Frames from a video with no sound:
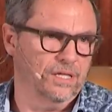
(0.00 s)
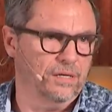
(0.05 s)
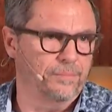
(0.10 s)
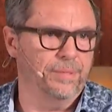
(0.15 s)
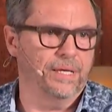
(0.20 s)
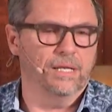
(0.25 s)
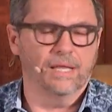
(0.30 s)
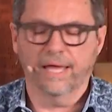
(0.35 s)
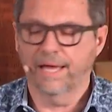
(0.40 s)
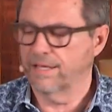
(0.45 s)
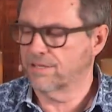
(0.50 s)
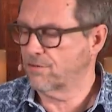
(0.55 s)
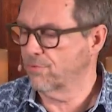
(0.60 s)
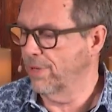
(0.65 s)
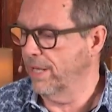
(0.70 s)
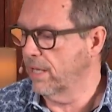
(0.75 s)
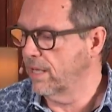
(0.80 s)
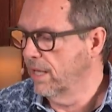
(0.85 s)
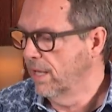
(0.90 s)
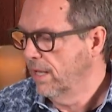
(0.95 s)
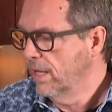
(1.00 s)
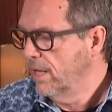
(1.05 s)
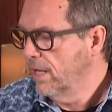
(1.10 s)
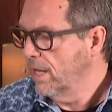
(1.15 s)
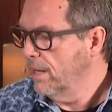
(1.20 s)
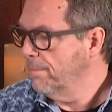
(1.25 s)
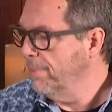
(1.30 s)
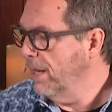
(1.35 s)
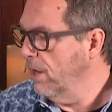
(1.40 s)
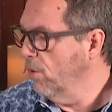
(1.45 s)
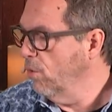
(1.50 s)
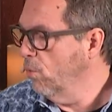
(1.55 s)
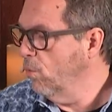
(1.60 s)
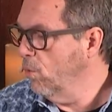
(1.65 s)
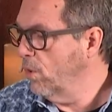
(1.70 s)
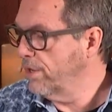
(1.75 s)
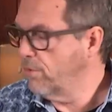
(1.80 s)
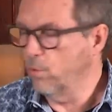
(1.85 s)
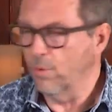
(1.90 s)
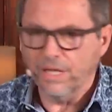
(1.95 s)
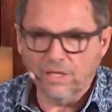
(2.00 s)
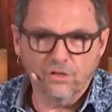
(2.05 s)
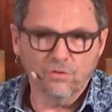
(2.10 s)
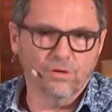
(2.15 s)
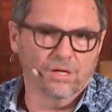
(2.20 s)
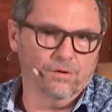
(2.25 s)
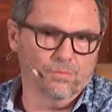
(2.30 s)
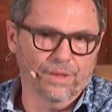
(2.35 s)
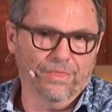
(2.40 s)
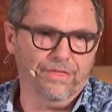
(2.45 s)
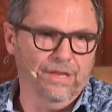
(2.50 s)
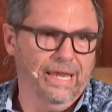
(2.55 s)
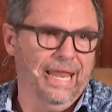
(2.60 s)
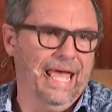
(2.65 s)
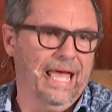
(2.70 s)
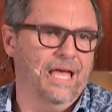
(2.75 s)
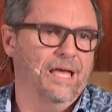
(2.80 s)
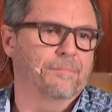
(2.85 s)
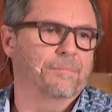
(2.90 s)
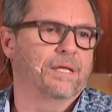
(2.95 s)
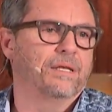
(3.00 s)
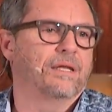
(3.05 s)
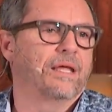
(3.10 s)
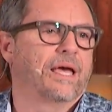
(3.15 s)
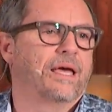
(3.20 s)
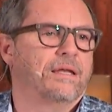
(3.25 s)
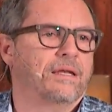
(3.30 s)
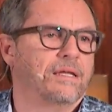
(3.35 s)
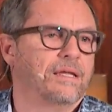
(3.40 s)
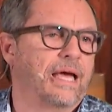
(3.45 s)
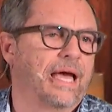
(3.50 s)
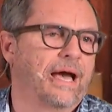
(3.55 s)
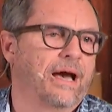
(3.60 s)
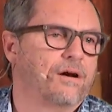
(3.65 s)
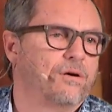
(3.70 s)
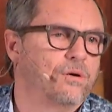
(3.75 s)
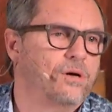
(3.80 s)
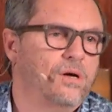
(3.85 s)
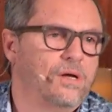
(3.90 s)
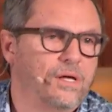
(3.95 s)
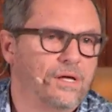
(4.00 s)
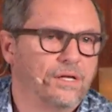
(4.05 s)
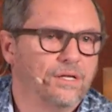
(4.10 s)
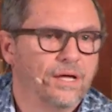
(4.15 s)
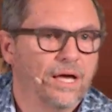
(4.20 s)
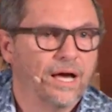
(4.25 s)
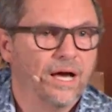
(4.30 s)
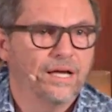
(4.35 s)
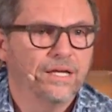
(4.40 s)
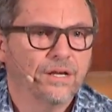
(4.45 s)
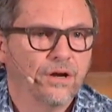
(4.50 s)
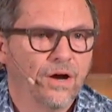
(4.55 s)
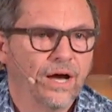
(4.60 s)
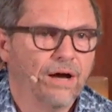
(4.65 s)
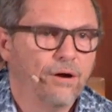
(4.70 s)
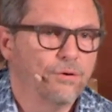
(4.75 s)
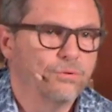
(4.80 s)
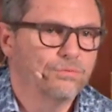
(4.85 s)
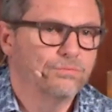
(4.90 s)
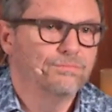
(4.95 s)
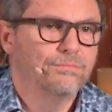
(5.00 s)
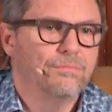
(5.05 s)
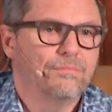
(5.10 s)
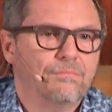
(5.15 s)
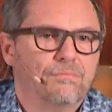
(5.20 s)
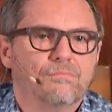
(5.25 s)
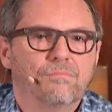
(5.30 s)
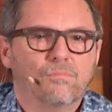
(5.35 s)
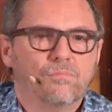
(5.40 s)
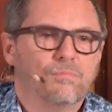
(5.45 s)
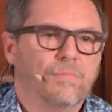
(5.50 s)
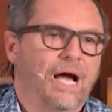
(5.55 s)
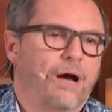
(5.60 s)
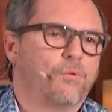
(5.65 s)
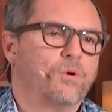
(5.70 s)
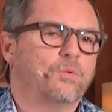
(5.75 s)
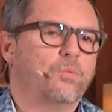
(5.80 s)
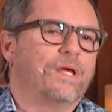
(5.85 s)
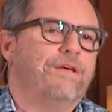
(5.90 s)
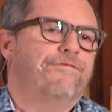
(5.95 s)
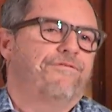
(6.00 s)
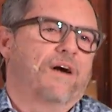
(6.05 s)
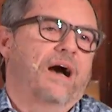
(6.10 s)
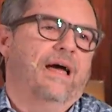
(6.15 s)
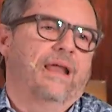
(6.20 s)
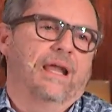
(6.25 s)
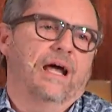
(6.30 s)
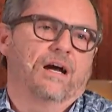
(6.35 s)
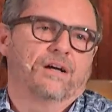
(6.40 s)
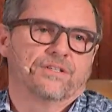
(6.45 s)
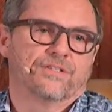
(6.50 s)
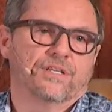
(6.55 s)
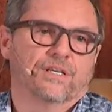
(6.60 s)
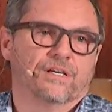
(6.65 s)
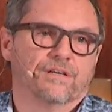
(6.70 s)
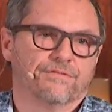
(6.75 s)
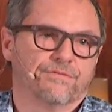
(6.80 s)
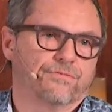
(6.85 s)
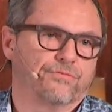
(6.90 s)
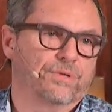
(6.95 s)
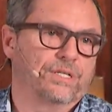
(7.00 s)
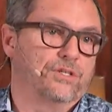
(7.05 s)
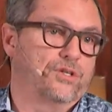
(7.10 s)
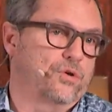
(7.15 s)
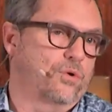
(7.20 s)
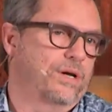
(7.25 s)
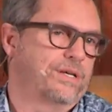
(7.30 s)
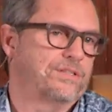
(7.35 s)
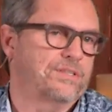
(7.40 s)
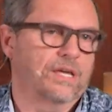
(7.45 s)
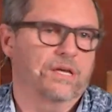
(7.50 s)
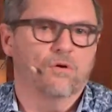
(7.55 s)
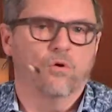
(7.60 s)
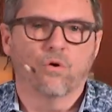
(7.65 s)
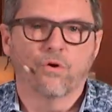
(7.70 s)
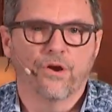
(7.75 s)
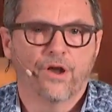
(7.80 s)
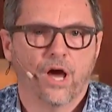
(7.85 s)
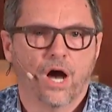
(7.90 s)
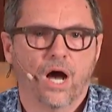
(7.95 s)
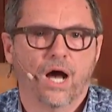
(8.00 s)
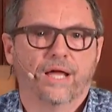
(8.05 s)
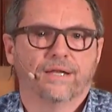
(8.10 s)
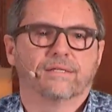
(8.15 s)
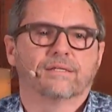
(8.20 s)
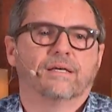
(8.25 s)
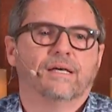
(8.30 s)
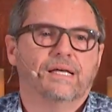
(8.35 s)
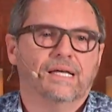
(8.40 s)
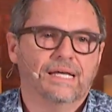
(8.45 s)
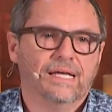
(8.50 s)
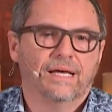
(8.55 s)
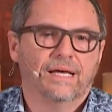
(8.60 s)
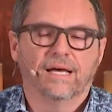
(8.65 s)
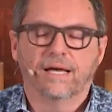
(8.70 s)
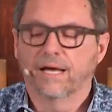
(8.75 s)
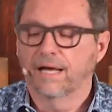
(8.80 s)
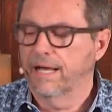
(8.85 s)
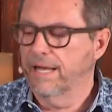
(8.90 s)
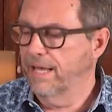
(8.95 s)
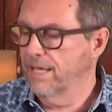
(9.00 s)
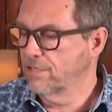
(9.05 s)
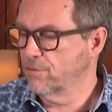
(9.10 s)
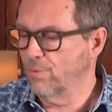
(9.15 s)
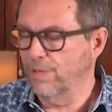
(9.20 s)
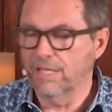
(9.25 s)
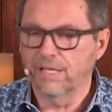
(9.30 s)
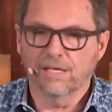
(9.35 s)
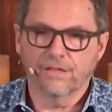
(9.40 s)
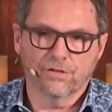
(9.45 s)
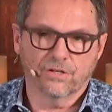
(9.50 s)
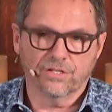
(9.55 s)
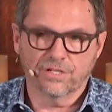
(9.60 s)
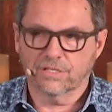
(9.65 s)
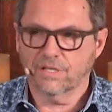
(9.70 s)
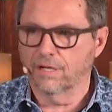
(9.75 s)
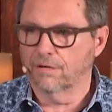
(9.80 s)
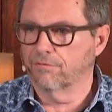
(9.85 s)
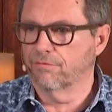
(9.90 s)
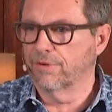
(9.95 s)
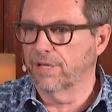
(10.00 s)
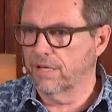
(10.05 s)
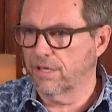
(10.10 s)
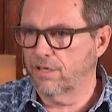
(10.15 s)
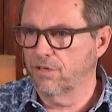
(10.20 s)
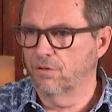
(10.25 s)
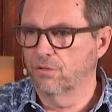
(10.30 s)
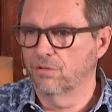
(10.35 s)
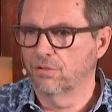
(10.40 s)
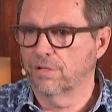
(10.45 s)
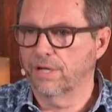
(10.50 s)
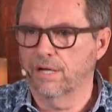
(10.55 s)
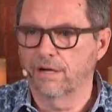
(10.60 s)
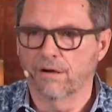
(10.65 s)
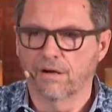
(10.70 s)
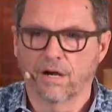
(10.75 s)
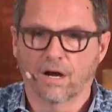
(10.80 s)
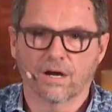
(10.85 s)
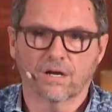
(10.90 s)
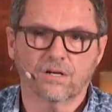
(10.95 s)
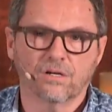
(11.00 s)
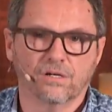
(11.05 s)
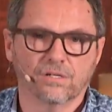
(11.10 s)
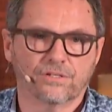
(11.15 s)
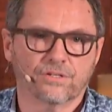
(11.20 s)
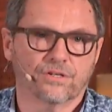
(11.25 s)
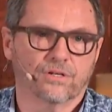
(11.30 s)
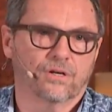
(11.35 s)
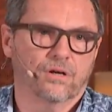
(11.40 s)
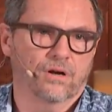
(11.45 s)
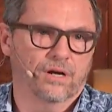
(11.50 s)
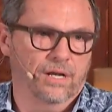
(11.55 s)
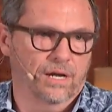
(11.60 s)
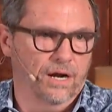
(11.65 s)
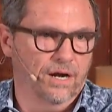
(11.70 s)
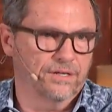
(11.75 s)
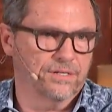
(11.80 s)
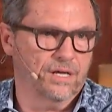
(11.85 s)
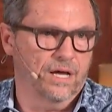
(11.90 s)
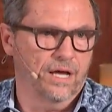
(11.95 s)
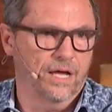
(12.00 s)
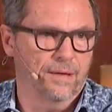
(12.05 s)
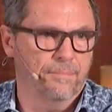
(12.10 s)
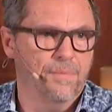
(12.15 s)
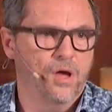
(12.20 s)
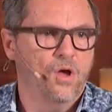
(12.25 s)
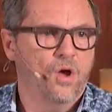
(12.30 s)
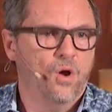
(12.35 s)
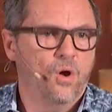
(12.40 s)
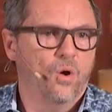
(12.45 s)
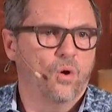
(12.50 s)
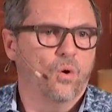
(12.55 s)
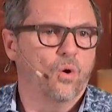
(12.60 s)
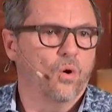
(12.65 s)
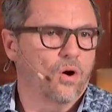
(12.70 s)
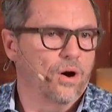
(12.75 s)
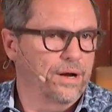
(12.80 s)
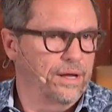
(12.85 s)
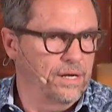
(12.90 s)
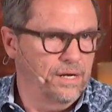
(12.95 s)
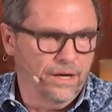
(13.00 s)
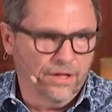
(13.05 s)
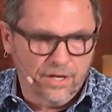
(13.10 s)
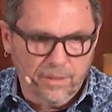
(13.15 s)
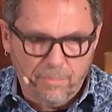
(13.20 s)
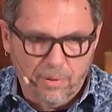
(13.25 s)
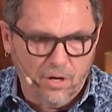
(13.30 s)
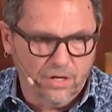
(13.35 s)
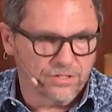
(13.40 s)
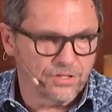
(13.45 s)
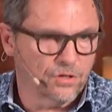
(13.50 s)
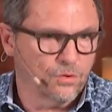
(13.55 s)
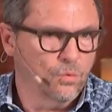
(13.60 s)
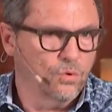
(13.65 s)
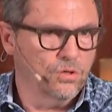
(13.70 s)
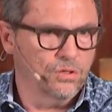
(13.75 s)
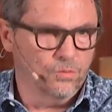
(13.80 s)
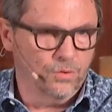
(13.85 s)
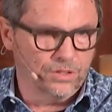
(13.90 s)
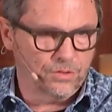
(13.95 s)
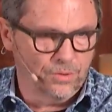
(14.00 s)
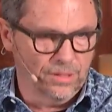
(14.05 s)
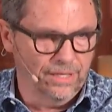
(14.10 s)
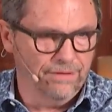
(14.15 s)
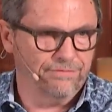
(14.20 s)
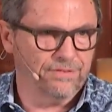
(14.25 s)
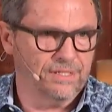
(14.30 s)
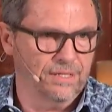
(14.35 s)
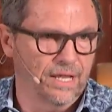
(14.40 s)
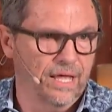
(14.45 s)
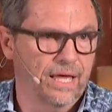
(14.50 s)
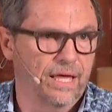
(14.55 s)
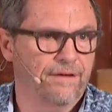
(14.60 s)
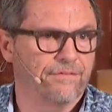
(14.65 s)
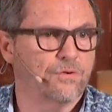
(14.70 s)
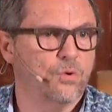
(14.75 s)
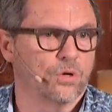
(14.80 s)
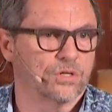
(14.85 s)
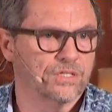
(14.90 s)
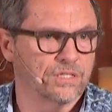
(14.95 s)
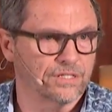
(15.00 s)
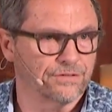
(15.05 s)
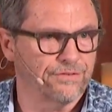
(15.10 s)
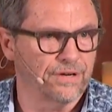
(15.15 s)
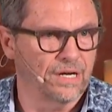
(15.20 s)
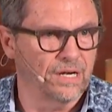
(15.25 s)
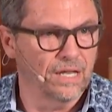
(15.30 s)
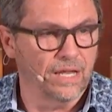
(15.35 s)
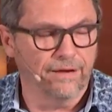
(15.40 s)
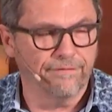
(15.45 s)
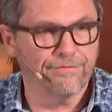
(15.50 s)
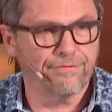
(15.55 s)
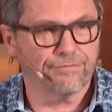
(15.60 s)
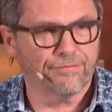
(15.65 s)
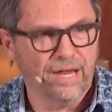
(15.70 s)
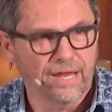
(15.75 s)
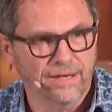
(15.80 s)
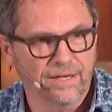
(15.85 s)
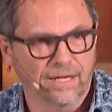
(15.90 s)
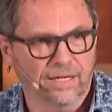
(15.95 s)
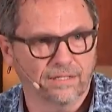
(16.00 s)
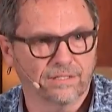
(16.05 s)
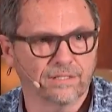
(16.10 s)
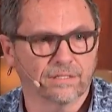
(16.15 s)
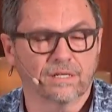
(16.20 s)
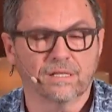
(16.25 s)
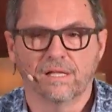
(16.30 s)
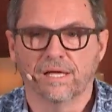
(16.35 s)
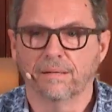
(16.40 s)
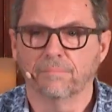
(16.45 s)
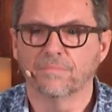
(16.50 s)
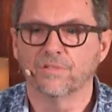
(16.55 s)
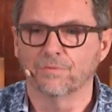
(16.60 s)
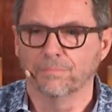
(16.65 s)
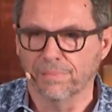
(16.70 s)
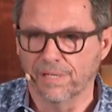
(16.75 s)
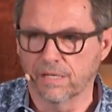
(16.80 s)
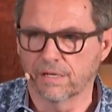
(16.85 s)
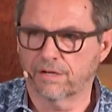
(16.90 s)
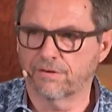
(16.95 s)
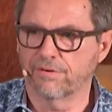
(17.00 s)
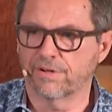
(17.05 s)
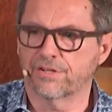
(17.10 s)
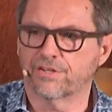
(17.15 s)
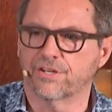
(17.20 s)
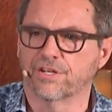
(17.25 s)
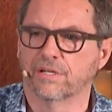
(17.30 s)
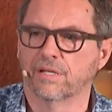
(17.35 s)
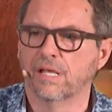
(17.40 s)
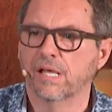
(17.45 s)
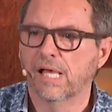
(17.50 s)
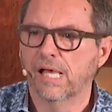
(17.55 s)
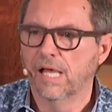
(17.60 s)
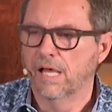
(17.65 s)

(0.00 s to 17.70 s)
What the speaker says: little bit last week about what are we doing with the name and how, you know, how would we find ourselves rejoicing or not as we either just get ridiculed here in our culture or in our time or in other parts of the world in which we live today. Of course, it's very life-threatening to claim to be a Christian.